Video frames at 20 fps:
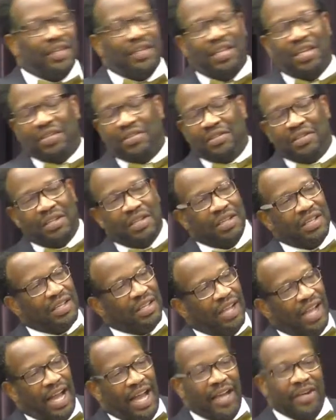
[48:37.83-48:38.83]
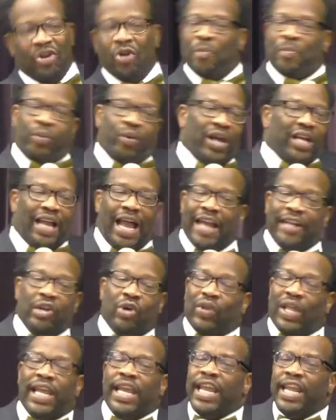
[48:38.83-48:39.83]
I know, I know, I
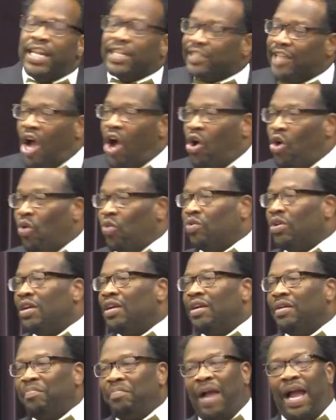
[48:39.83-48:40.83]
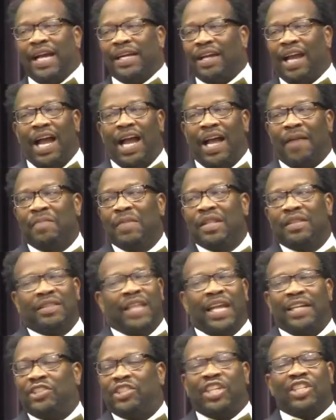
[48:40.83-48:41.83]
know the heat is on. My God,
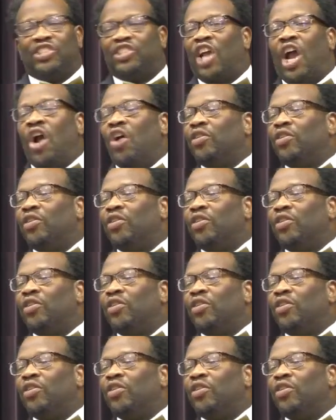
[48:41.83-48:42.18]
they just